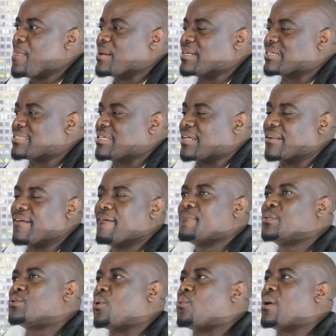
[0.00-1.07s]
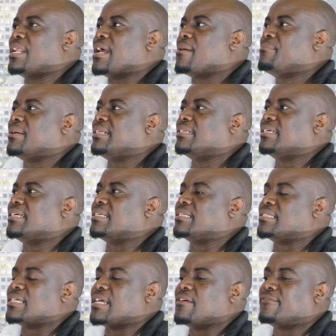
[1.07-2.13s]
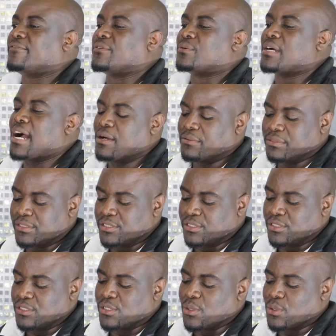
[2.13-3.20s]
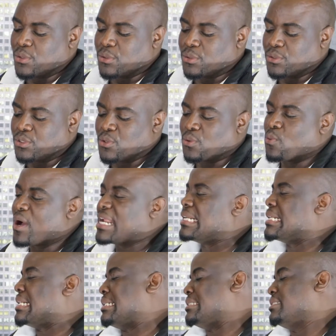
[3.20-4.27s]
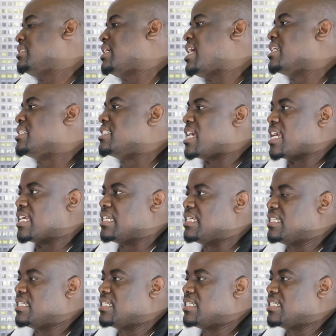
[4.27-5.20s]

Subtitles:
Do you understand? So what happened is if you count your R1 a day,